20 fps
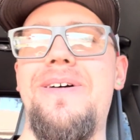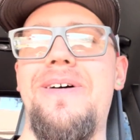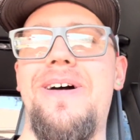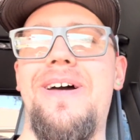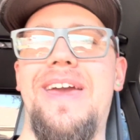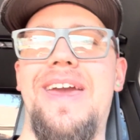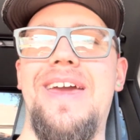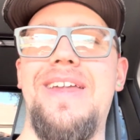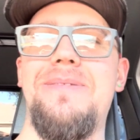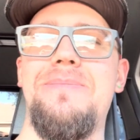
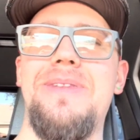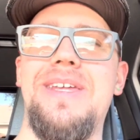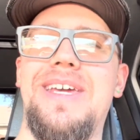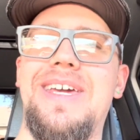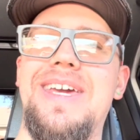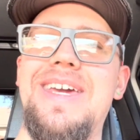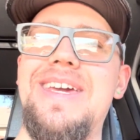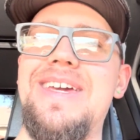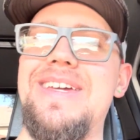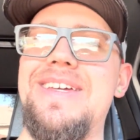hand him the
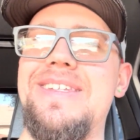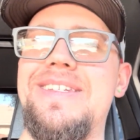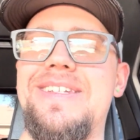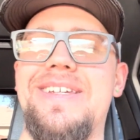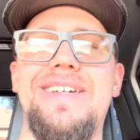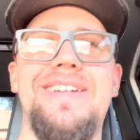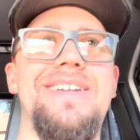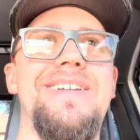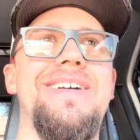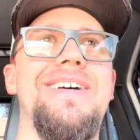keys,
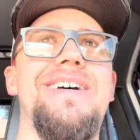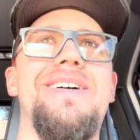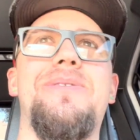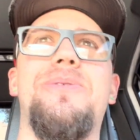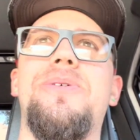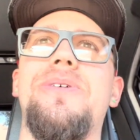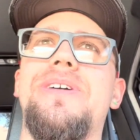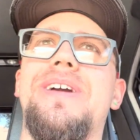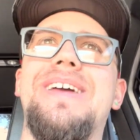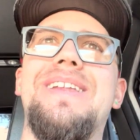and
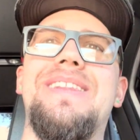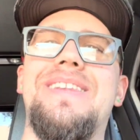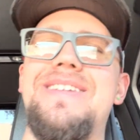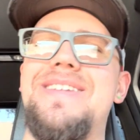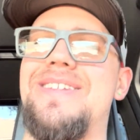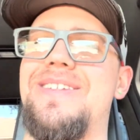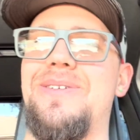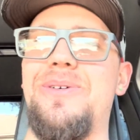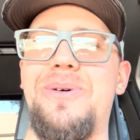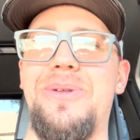we'll get
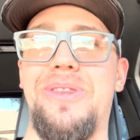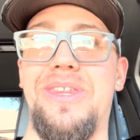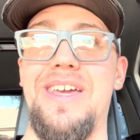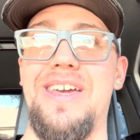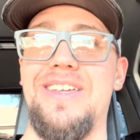this whole thing